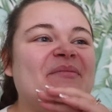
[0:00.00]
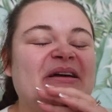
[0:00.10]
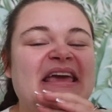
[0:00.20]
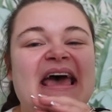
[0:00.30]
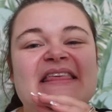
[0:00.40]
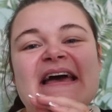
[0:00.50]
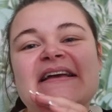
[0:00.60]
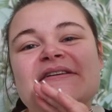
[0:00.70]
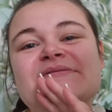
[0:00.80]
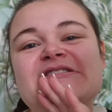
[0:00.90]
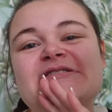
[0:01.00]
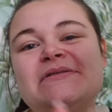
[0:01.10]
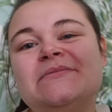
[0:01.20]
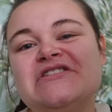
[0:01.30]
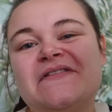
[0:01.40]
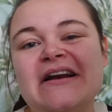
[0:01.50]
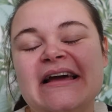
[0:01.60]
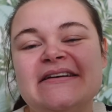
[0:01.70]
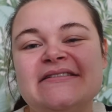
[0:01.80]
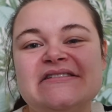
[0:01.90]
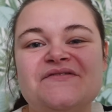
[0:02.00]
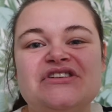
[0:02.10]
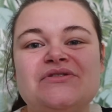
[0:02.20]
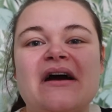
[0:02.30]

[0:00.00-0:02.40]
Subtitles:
But yeah, thank you so much for clicking on this video.